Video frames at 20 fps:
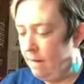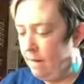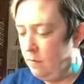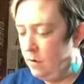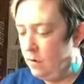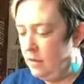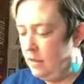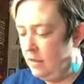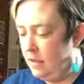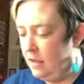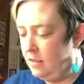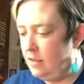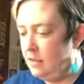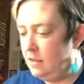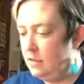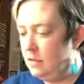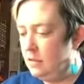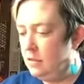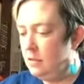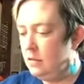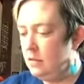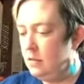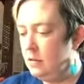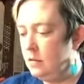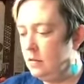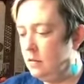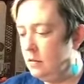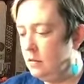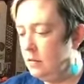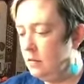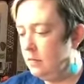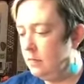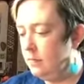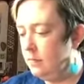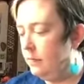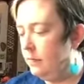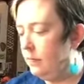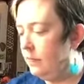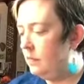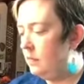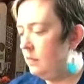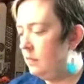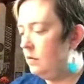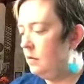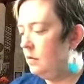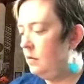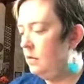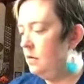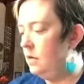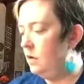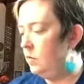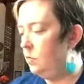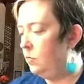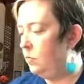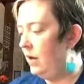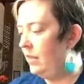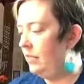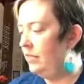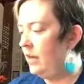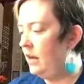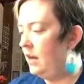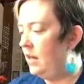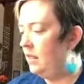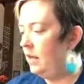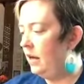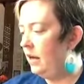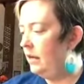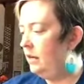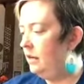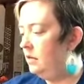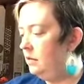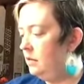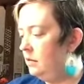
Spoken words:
with this. You can wet that line.